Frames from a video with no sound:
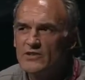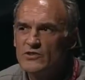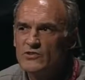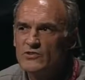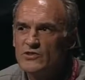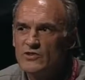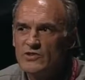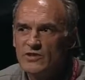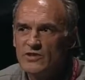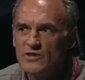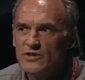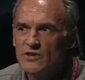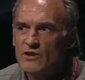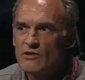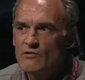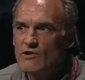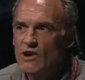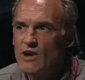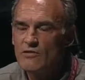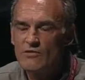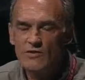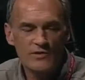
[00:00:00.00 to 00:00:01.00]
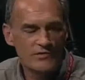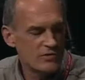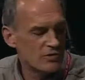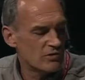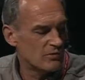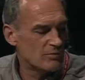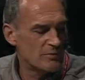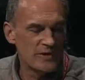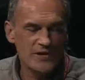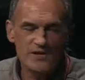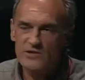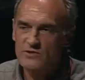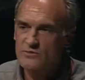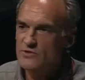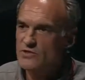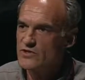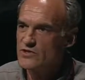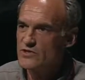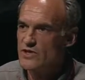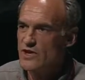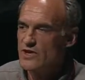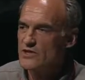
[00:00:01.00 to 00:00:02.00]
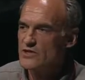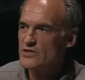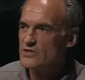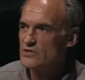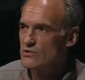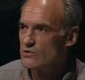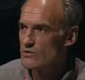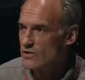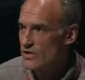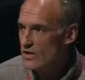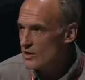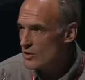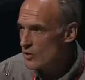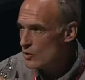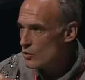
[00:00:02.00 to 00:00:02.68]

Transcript: due to the arrival of Europeans, which is another story.